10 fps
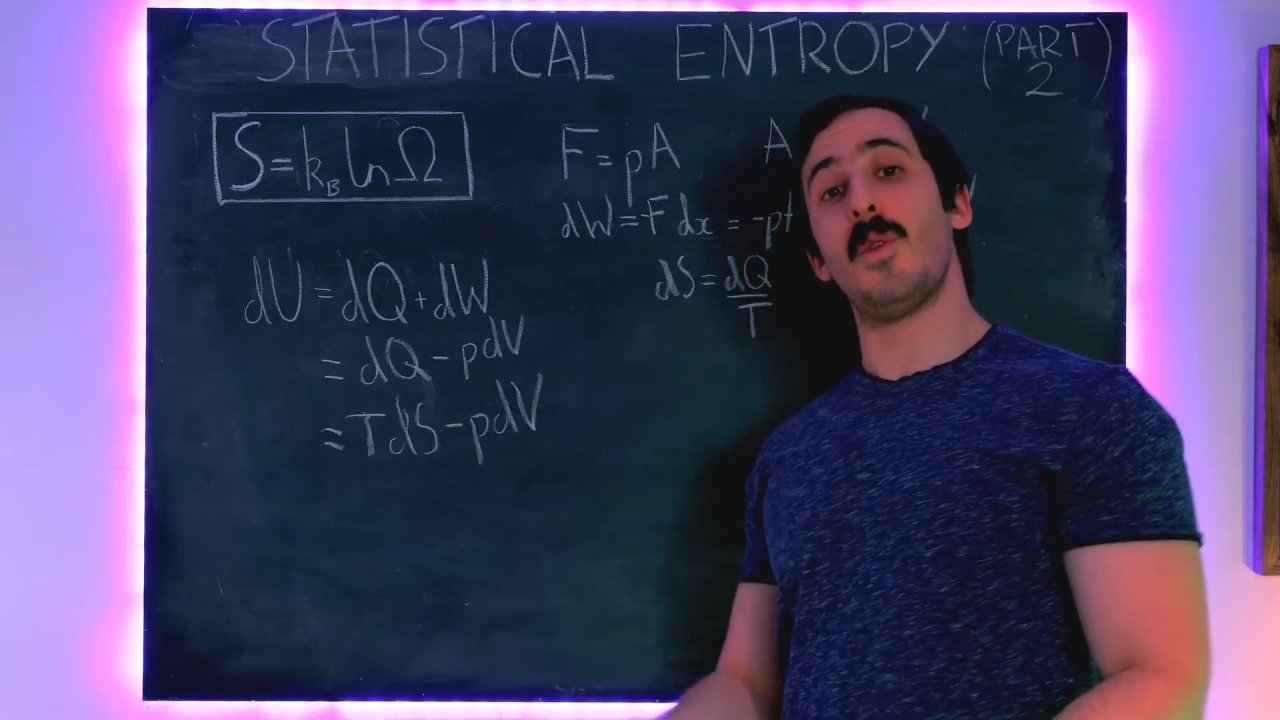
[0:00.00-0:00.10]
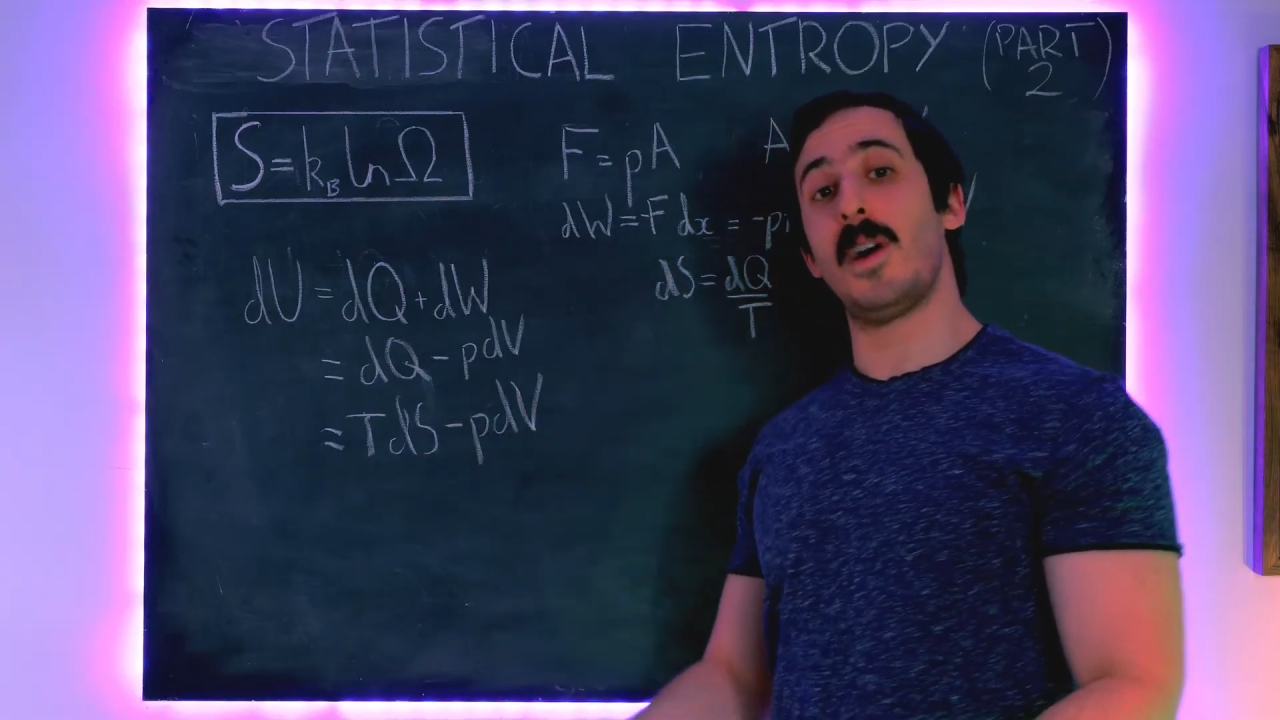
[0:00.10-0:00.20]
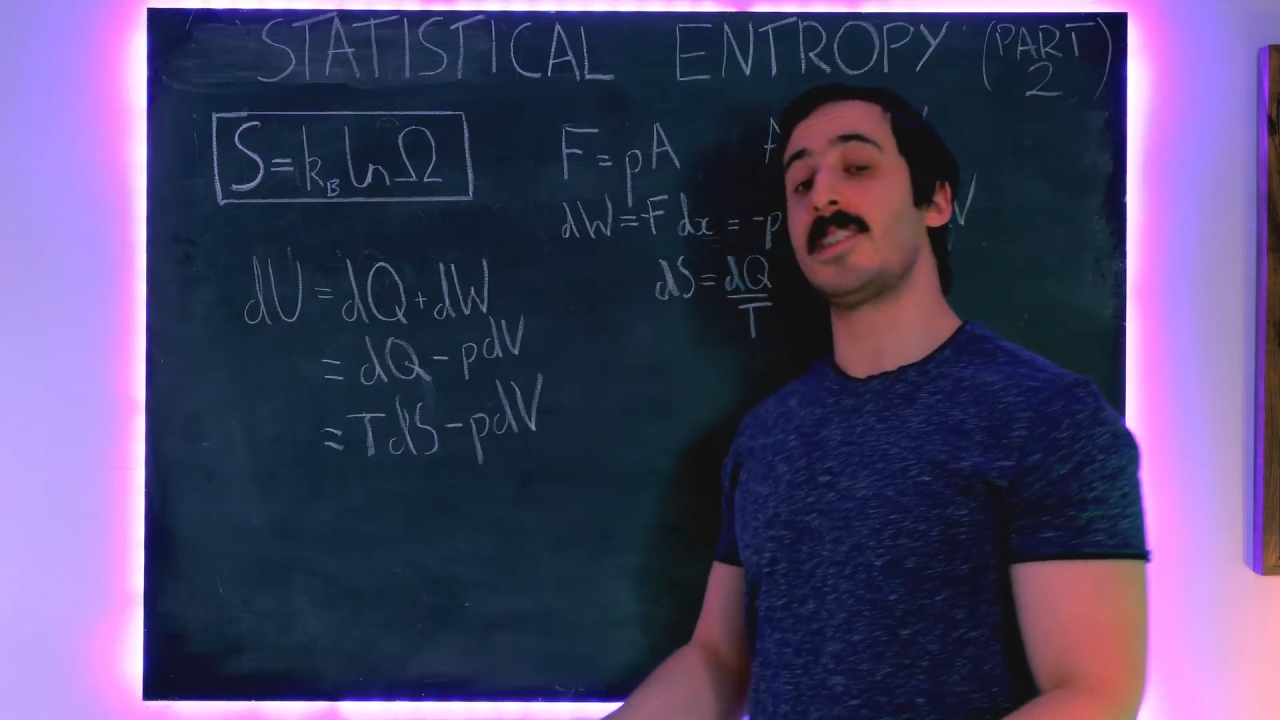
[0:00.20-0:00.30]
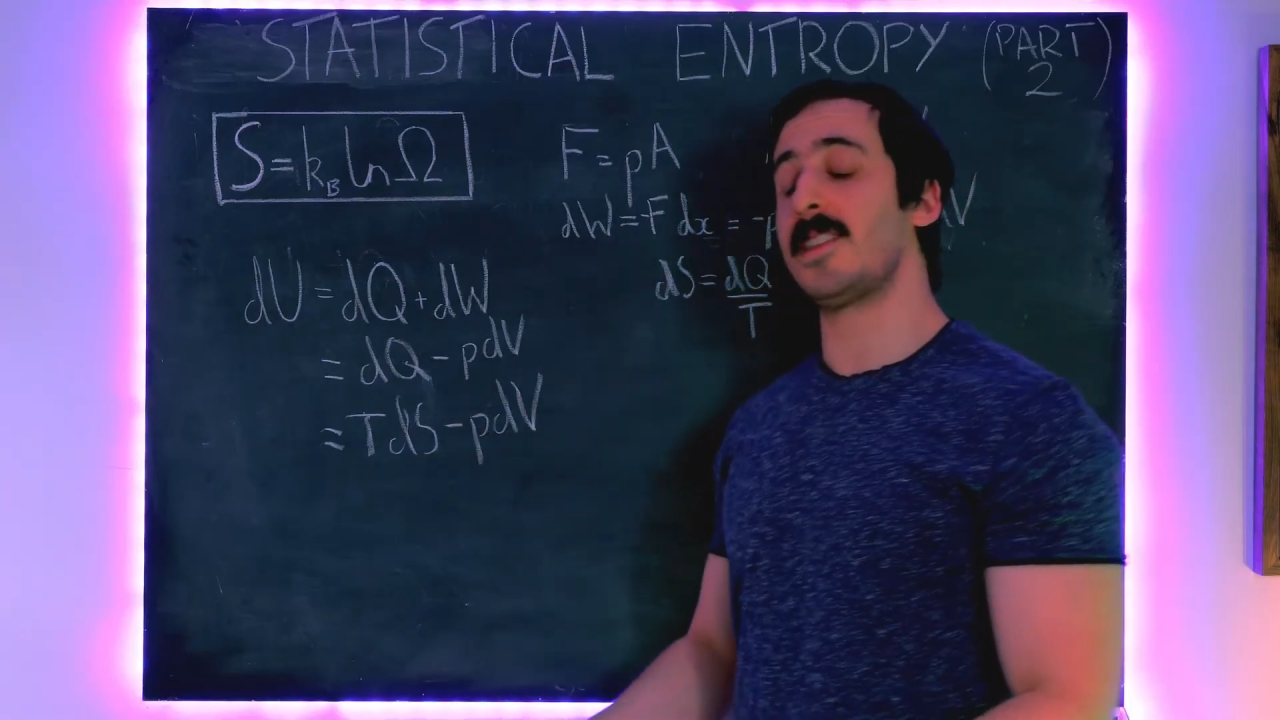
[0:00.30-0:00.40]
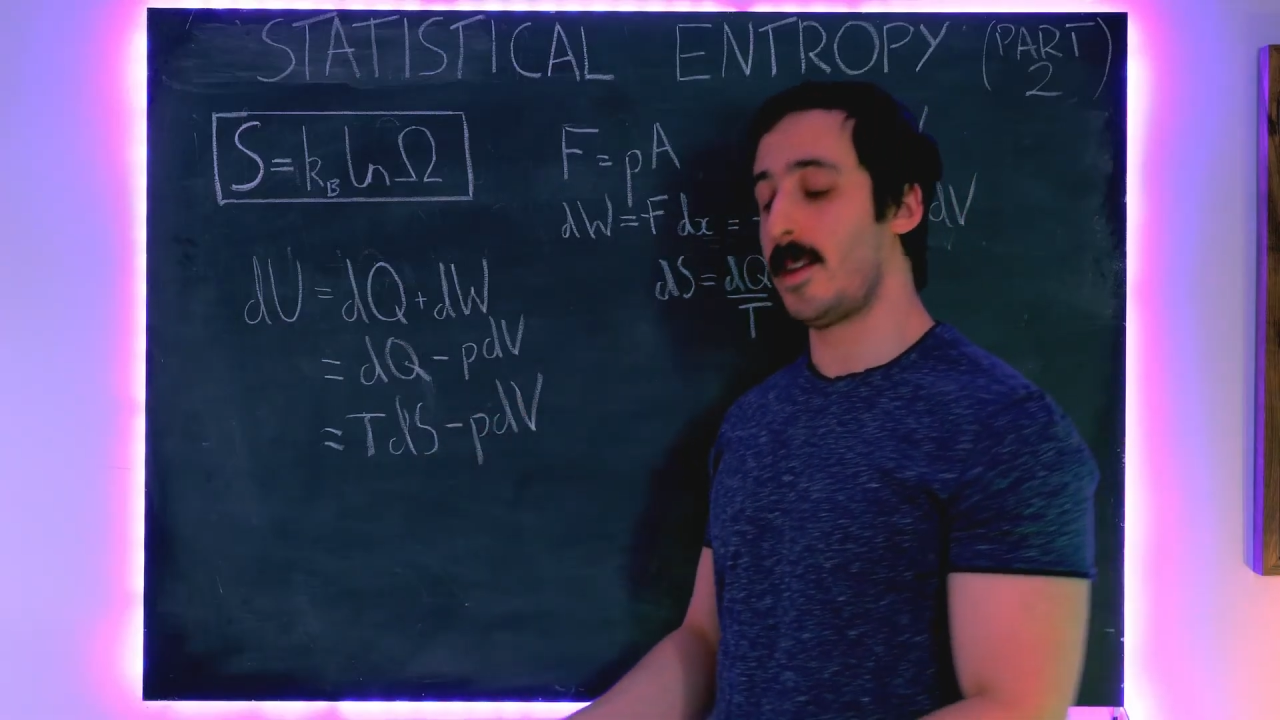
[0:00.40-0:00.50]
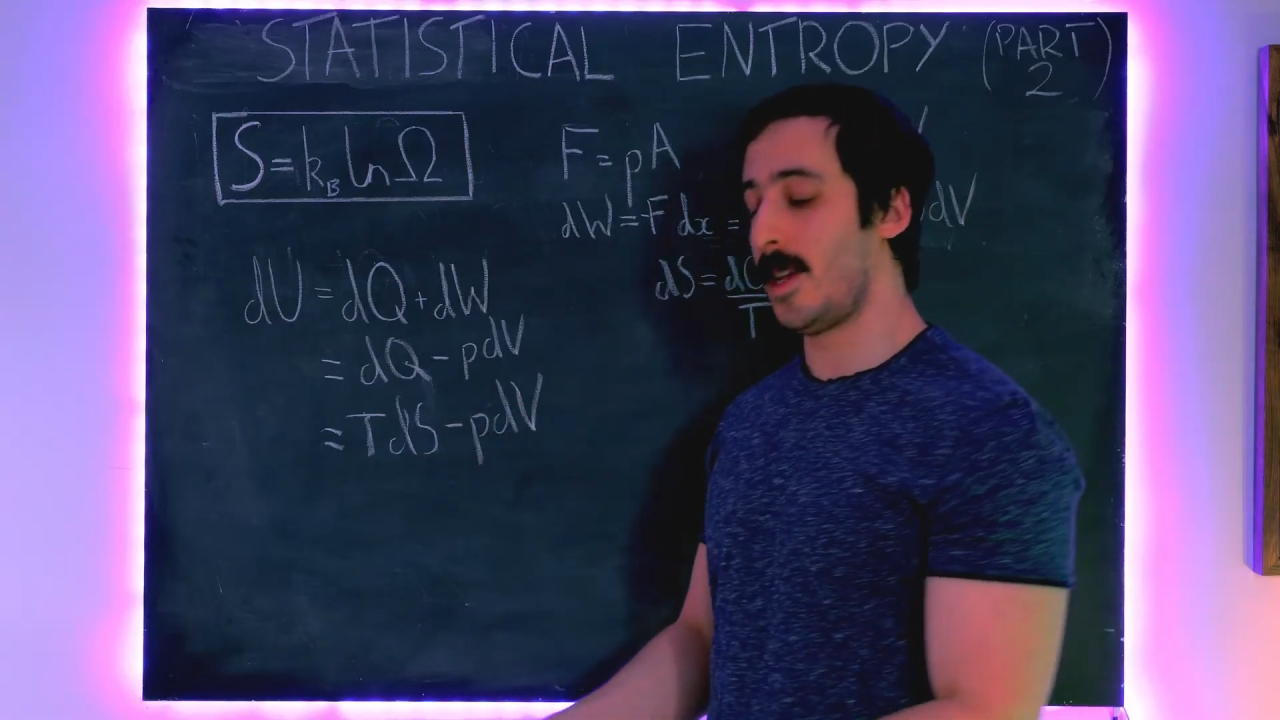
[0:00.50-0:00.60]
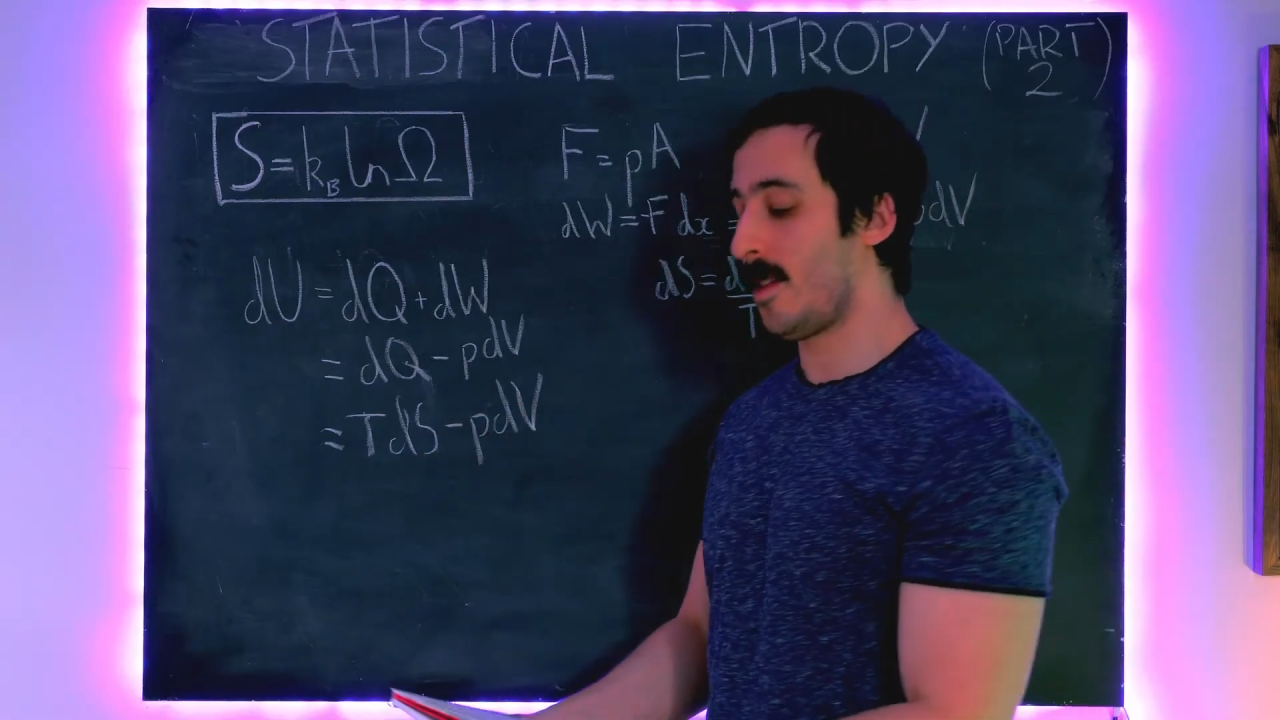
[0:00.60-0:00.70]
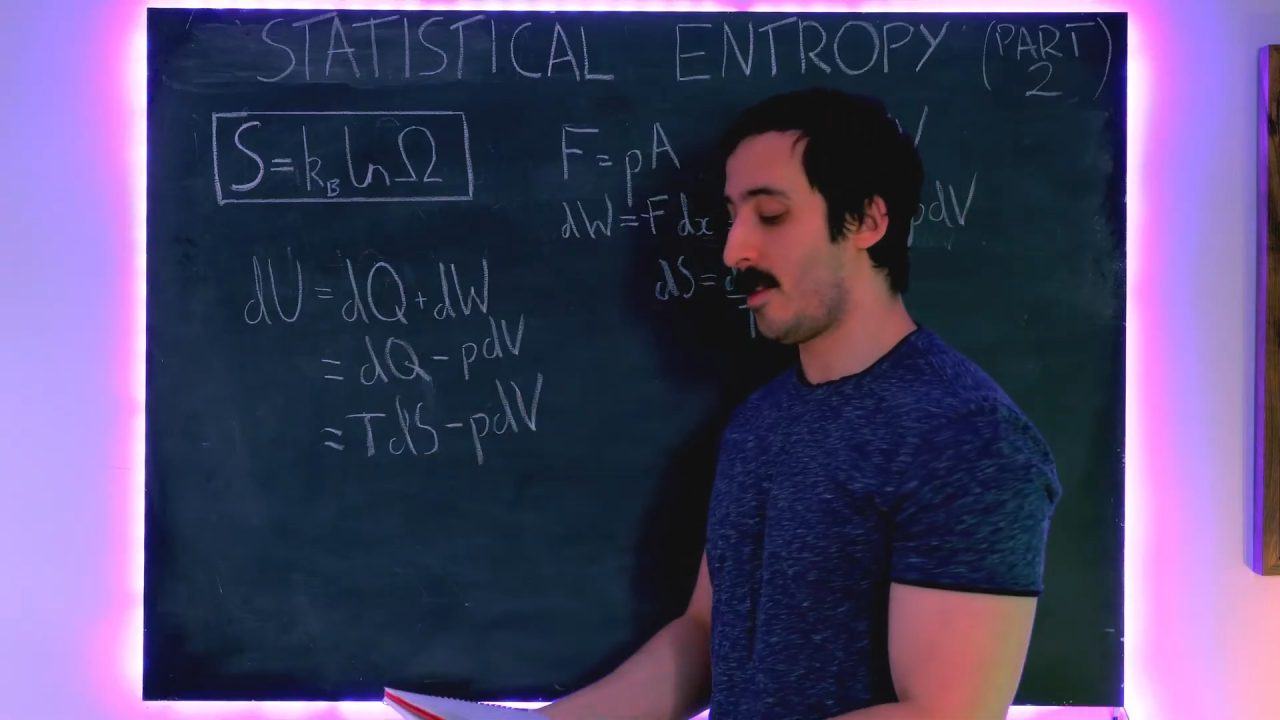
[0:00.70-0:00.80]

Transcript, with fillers: you are studying